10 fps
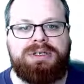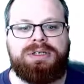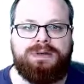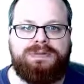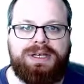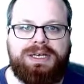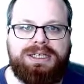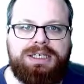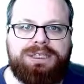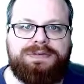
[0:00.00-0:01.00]
So
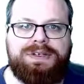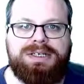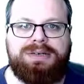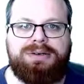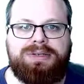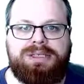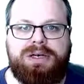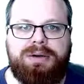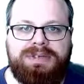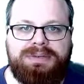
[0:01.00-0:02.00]
filling each of these holes
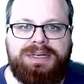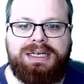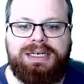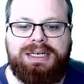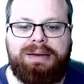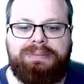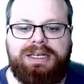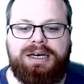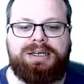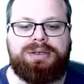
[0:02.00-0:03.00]
optimally can be
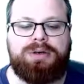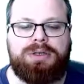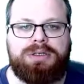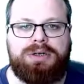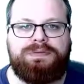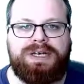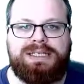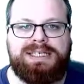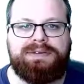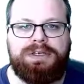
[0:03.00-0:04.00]
done in order of
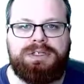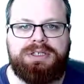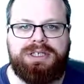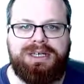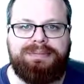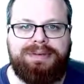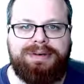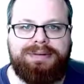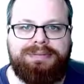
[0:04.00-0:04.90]
n squared time.